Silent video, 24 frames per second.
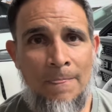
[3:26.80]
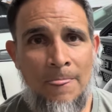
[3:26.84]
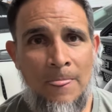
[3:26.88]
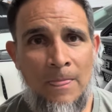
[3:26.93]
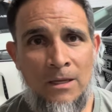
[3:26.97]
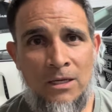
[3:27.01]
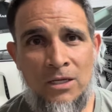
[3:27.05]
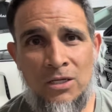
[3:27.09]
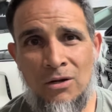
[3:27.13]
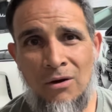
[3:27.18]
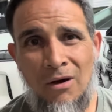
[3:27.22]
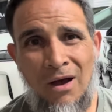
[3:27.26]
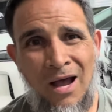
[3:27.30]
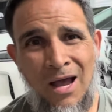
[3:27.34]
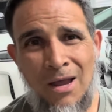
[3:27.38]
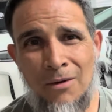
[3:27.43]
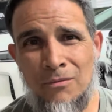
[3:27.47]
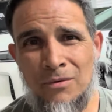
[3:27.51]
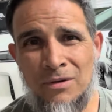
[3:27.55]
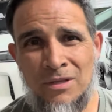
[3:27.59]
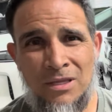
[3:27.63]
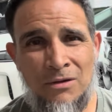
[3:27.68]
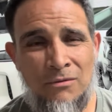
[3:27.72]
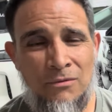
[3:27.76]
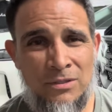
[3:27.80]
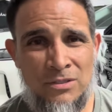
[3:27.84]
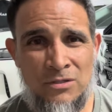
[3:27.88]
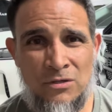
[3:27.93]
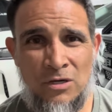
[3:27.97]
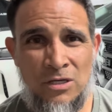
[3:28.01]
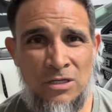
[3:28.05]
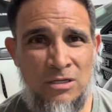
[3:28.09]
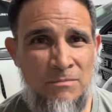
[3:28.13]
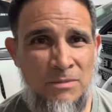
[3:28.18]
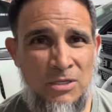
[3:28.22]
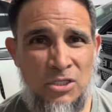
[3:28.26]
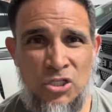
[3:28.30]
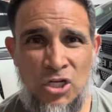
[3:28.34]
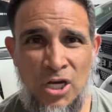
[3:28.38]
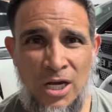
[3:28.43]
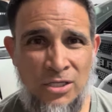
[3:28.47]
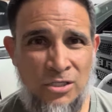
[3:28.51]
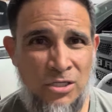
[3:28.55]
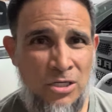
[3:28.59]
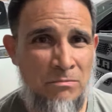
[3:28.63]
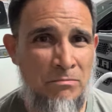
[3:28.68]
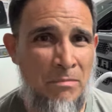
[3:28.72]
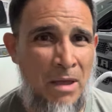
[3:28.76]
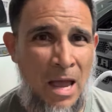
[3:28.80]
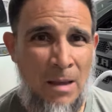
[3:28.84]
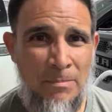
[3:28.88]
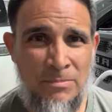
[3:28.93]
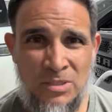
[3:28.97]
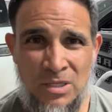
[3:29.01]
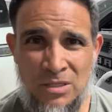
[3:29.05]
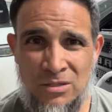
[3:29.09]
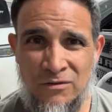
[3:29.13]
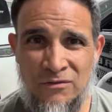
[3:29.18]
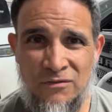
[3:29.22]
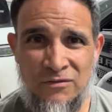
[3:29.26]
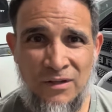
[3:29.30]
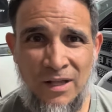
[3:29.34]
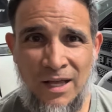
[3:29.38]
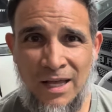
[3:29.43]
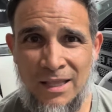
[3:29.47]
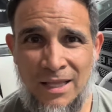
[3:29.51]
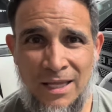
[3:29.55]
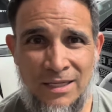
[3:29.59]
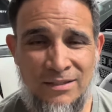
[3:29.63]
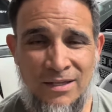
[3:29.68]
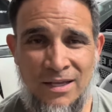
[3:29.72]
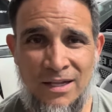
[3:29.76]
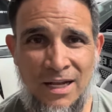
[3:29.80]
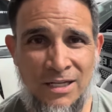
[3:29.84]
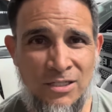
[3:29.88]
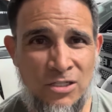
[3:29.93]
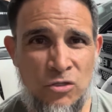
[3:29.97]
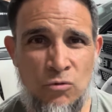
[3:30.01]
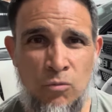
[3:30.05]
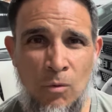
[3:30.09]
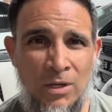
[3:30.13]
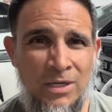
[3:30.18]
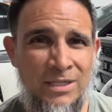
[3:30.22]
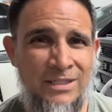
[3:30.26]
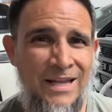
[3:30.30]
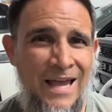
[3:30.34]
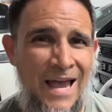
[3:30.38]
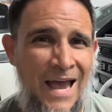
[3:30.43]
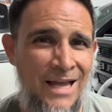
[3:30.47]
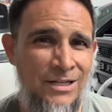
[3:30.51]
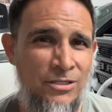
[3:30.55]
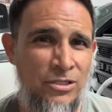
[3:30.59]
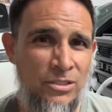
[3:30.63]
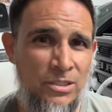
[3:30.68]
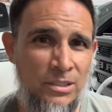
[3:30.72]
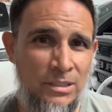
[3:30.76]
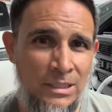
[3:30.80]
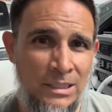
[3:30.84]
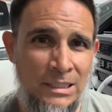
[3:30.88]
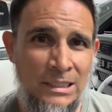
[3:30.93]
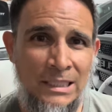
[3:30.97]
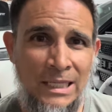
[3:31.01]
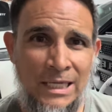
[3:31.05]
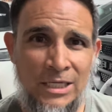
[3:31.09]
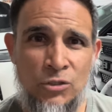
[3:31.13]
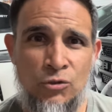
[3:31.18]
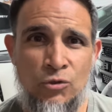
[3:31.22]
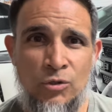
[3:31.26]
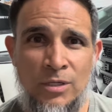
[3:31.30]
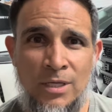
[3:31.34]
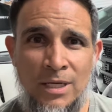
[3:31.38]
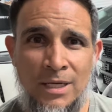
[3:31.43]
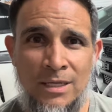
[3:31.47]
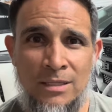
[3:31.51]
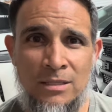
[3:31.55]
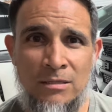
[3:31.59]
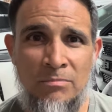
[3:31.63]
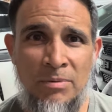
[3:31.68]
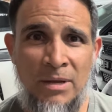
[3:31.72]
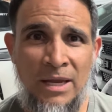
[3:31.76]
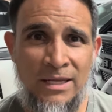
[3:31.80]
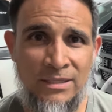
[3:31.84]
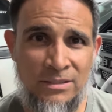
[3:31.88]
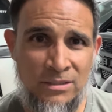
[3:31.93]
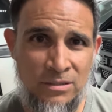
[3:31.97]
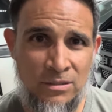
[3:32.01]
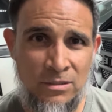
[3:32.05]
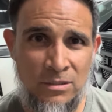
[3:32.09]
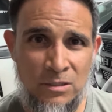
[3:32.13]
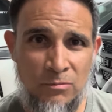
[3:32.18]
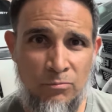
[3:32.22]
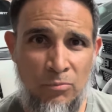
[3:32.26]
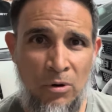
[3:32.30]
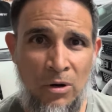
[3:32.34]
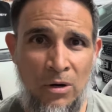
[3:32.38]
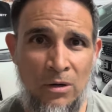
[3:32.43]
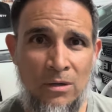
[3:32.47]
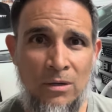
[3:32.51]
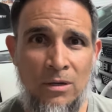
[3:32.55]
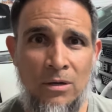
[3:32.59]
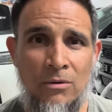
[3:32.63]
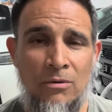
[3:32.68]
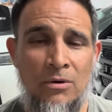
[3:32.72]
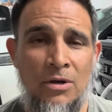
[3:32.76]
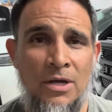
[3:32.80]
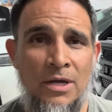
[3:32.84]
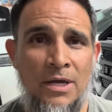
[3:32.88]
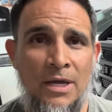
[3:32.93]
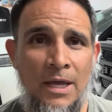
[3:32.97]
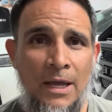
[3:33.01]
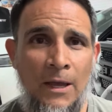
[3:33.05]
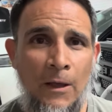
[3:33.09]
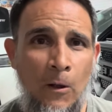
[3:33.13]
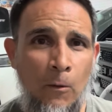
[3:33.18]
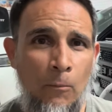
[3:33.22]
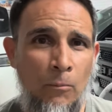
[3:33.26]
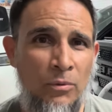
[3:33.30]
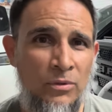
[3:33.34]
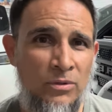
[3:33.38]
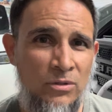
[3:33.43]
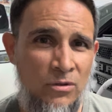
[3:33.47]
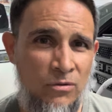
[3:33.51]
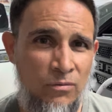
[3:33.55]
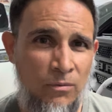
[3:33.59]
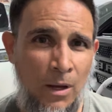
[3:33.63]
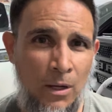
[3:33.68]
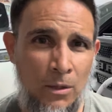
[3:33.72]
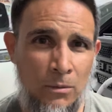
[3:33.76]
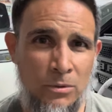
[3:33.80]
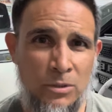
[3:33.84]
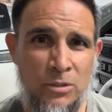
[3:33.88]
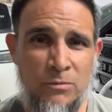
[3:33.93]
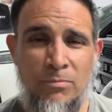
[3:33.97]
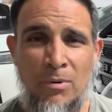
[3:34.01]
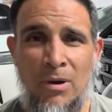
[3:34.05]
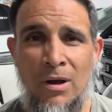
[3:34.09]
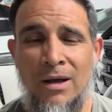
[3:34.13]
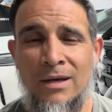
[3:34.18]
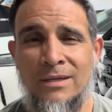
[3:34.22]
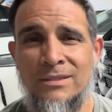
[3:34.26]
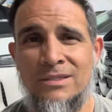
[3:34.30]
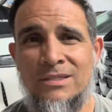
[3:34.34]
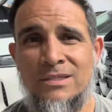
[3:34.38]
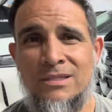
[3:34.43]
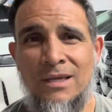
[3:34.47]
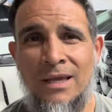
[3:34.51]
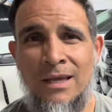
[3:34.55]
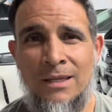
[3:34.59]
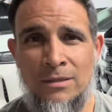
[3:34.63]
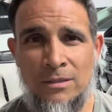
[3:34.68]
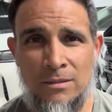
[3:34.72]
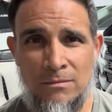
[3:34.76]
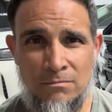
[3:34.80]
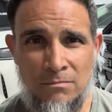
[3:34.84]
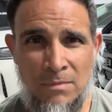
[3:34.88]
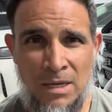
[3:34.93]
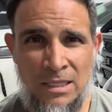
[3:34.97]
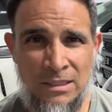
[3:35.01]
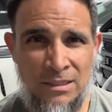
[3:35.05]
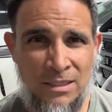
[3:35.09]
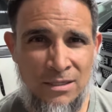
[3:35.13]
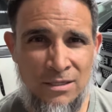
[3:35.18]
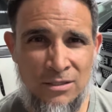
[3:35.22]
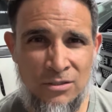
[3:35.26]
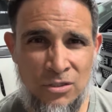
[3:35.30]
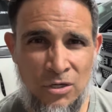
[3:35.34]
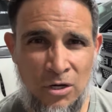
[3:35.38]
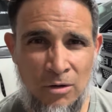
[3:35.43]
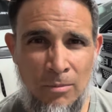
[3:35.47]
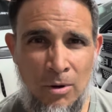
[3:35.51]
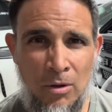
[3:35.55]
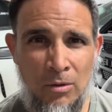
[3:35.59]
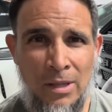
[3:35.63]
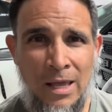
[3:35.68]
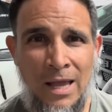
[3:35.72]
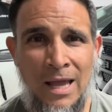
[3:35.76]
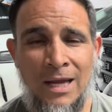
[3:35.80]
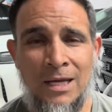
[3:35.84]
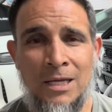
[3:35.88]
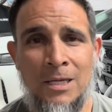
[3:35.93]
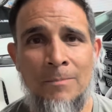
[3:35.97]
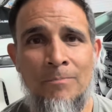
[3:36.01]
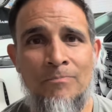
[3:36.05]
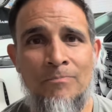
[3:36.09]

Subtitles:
You know, I really wasn't going to be changing maps on the fly like that. I just wanted to add just a little extra kick in the pants to this Bronco, help with the throttle response and mainly the turbo lag.